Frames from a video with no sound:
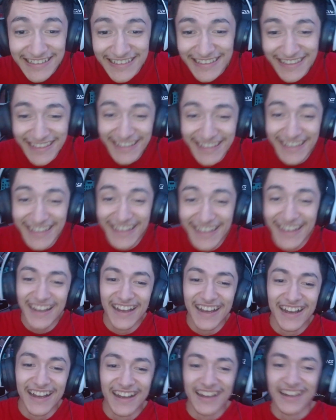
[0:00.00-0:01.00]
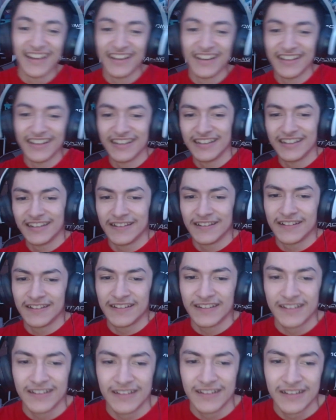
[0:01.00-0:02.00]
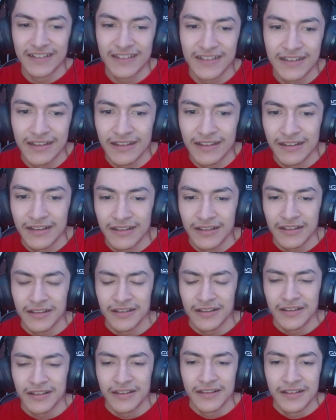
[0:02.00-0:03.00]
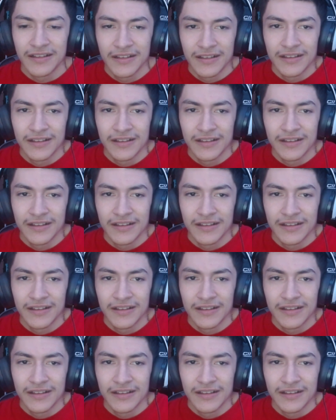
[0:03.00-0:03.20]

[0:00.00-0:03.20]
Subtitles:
(no one is talking)